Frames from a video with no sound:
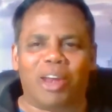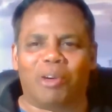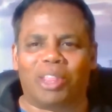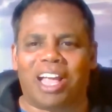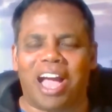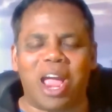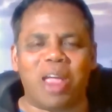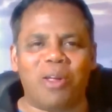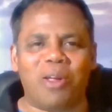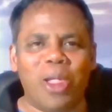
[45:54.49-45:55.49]
You are the
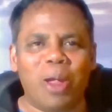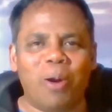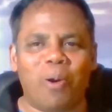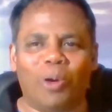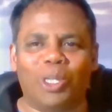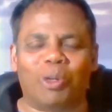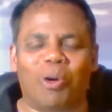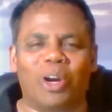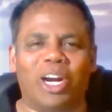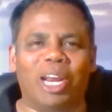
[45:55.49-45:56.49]
guy who was
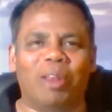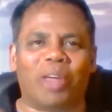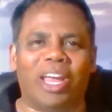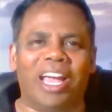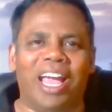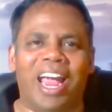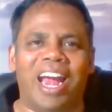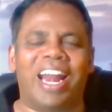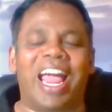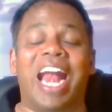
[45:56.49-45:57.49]
already looking
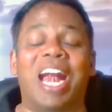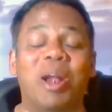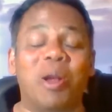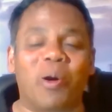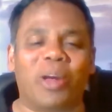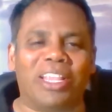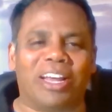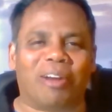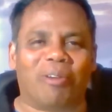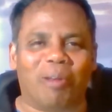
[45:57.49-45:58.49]
ahead and knowing
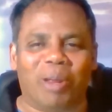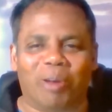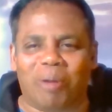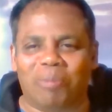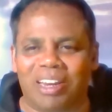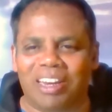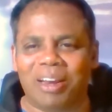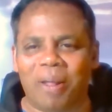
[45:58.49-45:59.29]
that it will all be normal